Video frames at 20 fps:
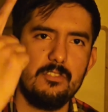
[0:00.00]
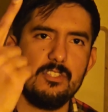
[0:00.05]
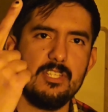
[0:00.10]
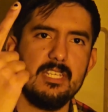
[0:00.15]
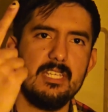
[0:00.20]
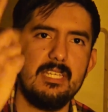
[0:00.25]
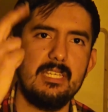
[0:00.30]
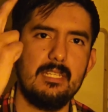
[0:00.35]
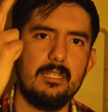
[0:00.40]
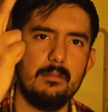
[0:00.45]

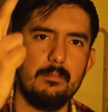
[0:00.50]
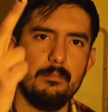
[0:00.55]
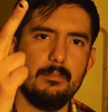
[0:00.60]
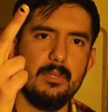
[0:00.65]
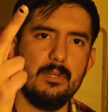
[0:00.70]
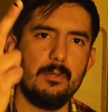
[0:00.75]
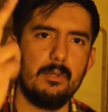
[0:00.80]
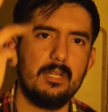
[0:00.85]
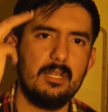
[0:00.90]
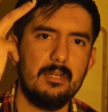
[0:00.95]
chicken,
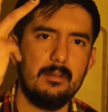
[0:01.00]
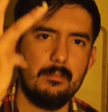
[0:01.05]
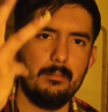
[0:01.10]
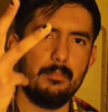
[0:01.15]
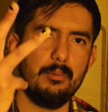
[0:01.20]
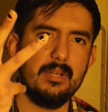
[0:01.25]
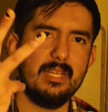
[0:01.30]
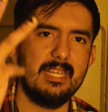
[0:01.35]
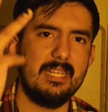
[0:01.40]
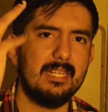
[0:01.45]
milk,
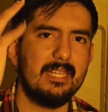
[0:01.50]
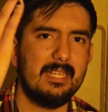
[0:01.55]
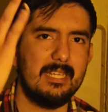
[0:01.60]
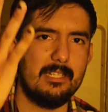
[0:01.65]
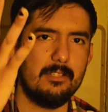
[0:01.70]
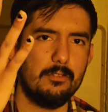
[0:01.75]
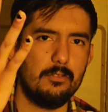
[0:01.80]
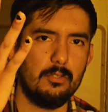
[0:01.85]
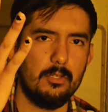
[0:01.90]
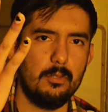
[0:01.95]
bread,
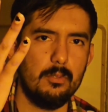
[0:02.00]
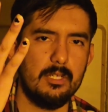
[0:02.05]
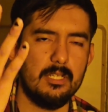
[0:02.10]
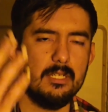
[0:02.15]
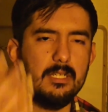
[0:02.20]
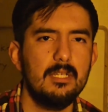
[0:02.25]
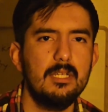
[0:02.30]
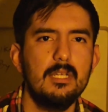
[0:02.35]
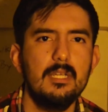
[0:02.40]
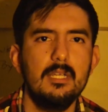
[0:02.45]
and soda,